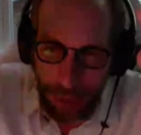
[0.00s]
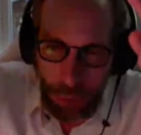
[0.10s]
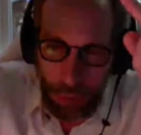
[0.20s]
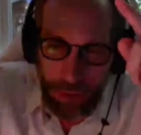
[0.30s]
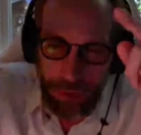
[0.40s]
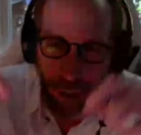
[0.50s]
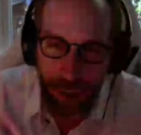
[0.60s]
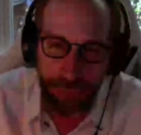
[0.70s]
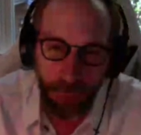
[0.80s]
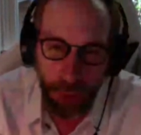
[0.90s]
inwards,
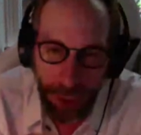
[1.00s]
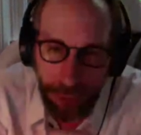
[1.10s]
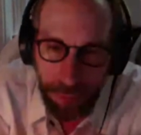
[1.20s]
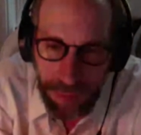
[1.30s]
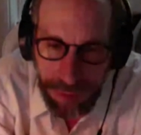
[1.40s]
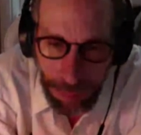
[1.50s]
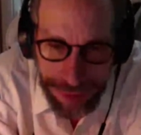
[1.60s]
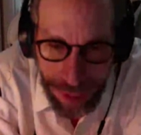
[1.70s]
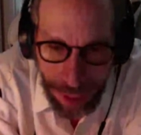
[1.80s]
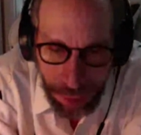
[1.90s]
and if you look at it, the sum of
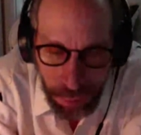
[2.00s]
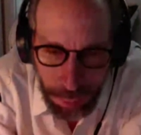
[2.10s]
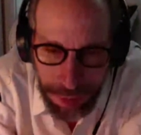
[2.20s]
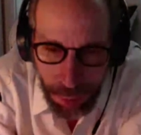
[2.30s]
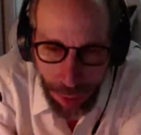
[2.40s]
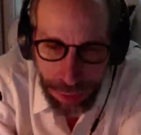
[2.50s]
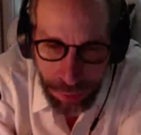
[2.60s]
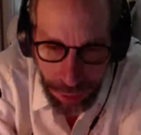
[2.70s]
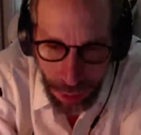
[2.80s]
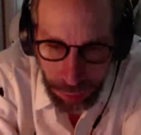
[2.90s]
the angles will be greater
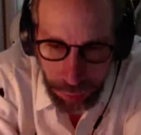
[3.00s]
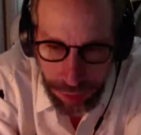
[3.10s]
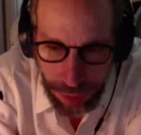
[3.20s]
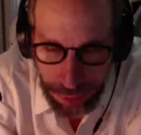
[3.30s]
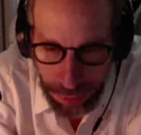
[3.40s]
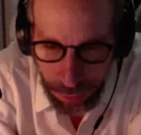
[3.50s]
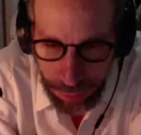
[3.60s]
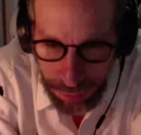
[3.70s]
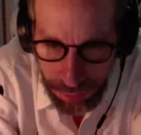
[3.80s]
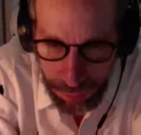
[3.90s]
than 180
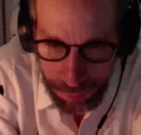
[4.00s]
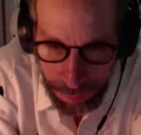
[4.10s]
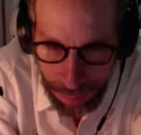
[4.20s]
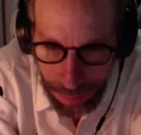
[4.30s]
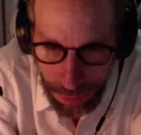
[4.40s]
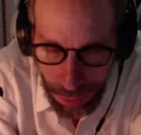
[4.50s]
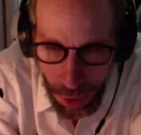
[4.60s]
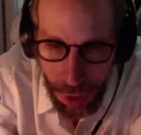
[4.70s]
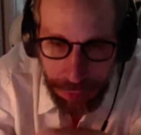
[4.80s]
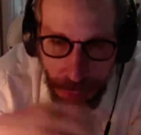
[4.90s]
degrees.
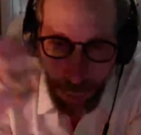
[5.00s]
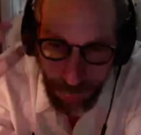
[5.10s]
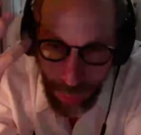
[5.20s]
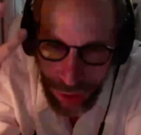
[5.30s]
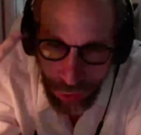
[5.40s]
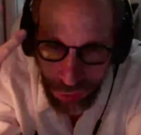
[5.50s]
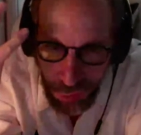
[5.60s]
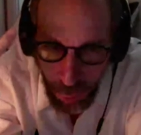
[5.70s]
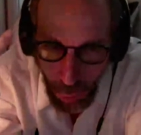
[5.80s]
So if we could just